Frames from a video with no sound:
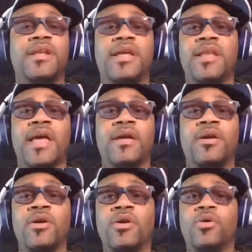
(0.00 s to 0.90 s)
and they like,
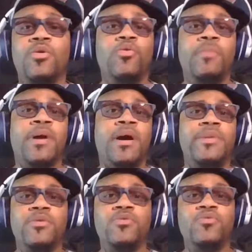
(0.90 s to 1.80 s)
"Ooh,
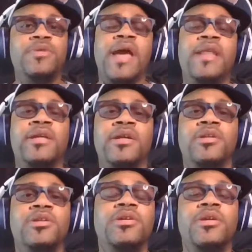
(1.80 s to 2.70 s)
mommy, ooh, daddy,
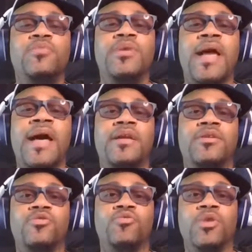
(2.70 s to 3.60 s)
look at what I
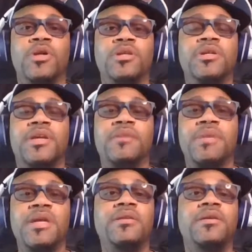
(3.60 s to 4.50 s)
can do. Look at
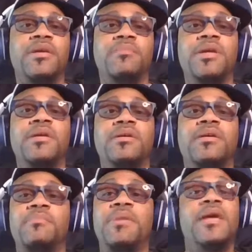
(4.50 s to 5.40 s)
me, look at me,
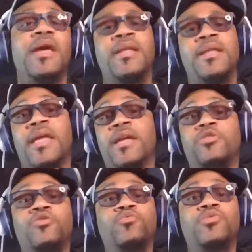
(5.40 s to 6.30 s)
look at me." And then they
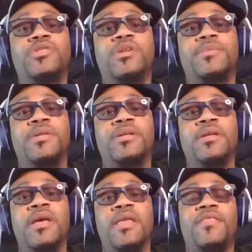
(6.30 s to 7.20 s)
do something
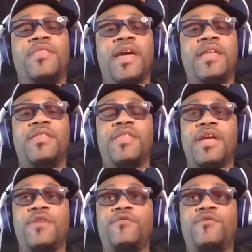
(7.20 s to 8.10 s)
that
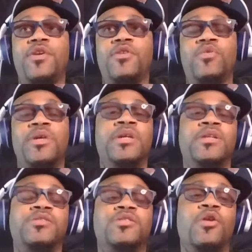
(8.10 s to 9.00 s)
they feel
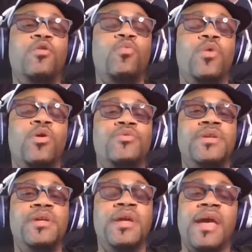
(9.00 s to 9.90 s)
is
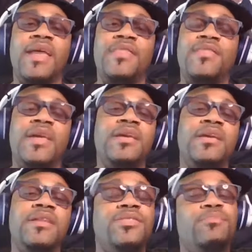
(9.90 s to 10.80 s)
noteworthy and they
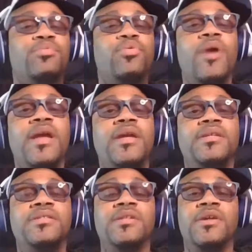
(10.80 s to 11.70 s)
get the
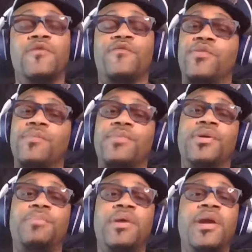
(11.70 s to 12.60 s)
praise from
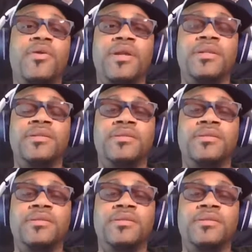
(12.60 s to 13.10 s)
their parent,